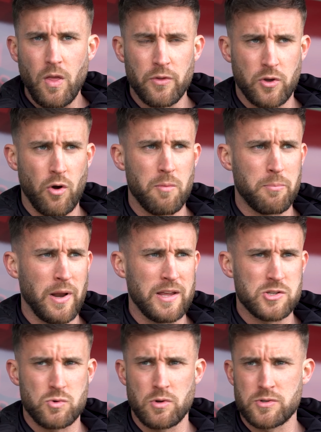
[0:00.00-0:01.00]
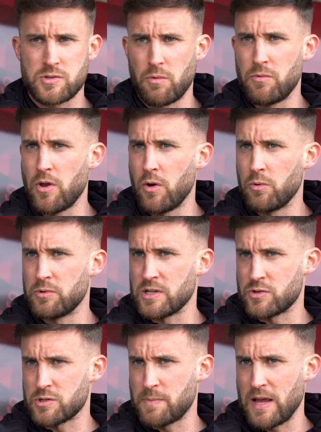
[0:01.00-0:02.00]
the current playing squad. So no
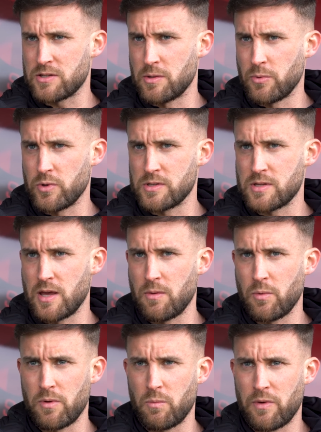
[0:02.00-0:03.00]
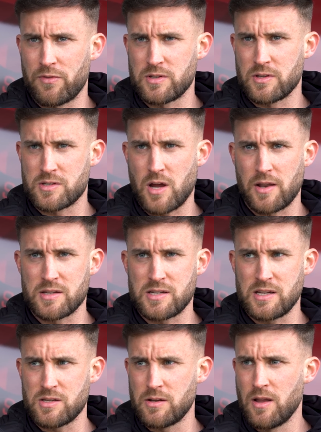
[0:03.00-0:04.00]
disrespect to the boys that were with us at the start of the
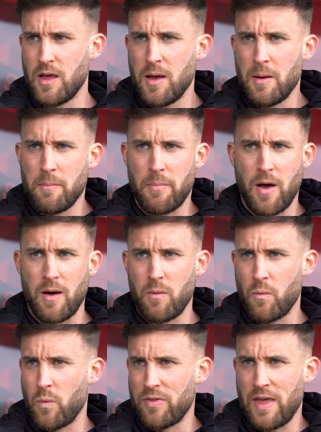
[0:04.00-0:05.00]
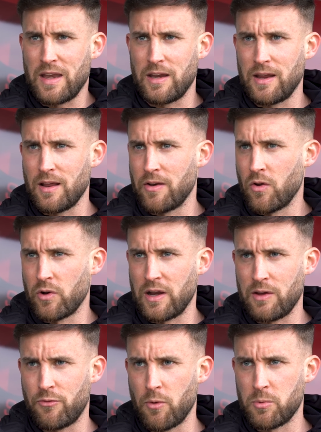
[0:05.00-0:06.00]
season, but with any
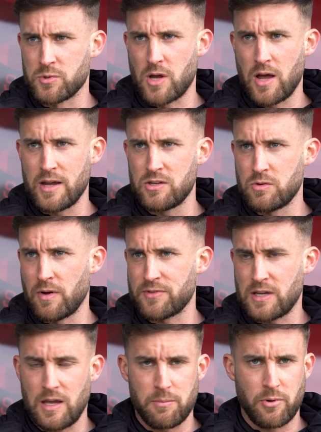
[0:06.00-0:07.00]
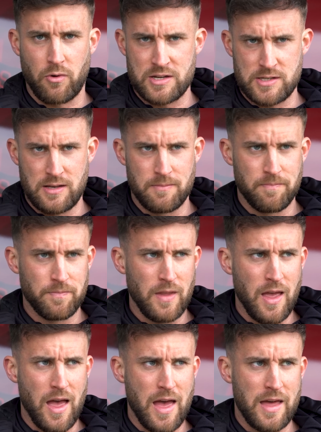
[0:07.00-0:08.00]
non-league football side, you have to keep progressing,
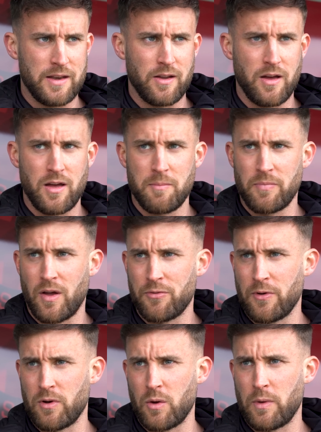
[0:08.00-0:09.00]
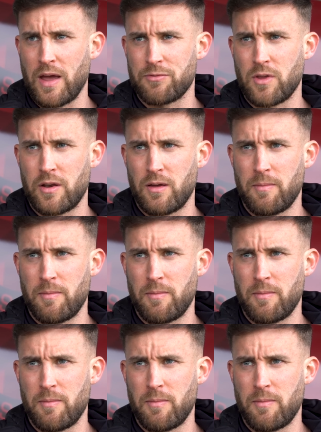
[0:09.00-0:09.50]
and um, I feel like we have done.